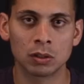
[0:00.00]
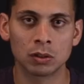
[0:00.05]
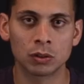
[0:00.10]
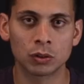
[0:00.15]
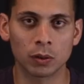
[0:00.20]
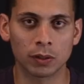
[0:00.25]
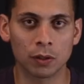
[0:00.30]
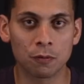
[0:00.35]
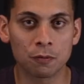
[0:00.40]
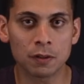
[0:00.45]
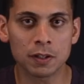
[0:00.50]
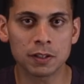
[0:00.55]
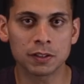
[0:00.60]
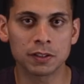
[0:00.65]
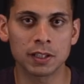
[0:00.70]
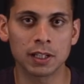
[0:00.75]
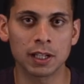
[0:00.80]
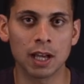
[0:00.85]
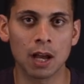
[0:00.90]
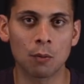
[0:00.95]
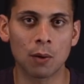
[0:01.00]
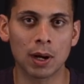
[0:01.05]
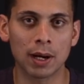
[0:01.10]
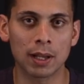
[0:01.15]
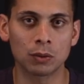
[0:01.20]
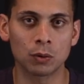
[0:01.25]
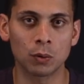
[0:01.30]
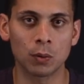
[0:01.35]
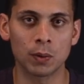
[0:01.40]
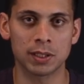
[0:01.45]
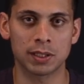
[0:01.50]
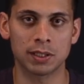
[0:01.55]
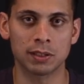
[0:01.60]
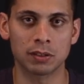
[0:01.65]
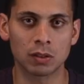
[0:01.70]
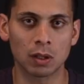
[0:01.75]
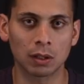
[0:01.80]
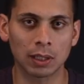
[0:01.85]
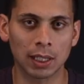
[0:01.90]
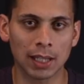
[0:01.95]
So the first thing I want to do is
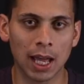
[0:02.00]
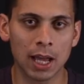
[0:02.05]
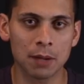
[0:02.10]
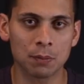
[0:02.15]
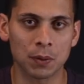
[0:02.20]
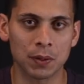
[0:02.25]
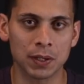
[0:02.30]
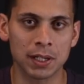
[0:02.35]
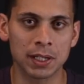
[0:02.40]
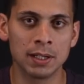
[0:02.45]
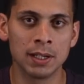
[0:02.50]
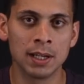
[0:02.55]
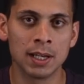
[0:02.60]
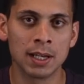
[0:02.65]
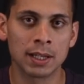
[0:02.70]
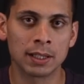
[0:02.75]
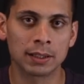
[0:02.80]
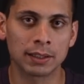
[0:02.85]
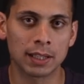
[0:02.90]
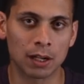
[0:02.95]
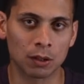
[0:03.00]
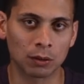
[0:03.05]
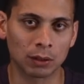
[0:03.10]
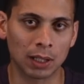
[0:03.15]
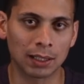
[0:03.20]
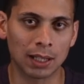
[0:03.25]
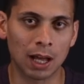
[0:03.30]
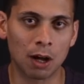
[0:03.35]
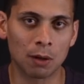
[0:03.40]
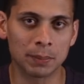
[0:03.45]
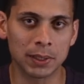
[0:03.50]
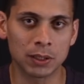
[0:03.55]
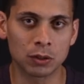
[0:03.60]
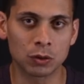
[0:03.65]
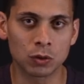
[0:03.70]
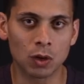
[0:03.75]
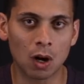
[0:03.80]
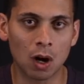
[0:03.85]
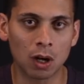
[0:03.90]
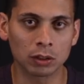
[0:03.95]
install a library that will allow me to
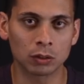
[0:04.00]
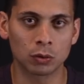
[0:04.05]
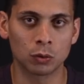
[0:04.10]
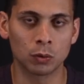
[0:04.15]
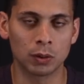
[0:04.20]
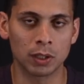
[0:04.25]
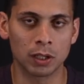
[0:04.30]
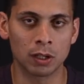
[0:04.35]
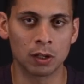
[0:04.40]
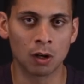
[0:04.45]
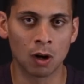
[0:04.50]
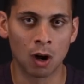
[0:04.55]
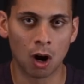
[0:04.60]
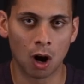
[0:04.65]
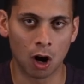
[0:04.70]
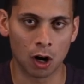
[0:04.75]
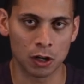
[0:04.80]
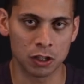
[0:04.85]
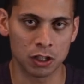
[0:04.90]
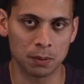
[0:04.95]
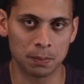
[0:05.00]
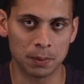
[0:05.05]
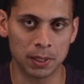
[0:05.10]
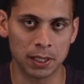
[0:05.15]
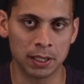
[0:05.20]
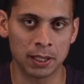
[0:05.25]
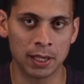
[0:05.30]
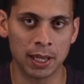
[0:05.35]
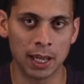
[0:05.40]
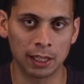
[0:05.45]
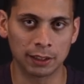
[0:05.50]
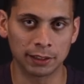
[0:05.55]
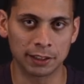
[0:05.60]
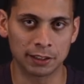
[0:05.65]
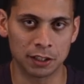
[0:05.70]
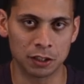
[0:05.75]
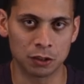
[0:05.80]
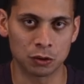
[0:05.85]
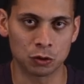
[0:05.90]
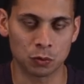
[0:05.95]
talk to the RGB
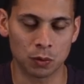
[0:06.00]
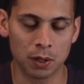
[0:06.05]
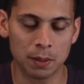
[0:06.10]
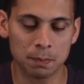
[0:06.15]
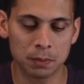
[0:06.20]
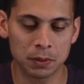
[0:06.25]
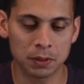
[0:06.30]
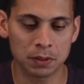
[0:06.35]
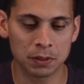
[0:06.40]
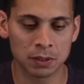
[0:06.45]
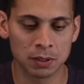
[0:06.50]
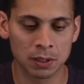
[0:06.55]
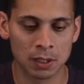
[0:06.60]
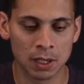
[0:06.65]
LED strips.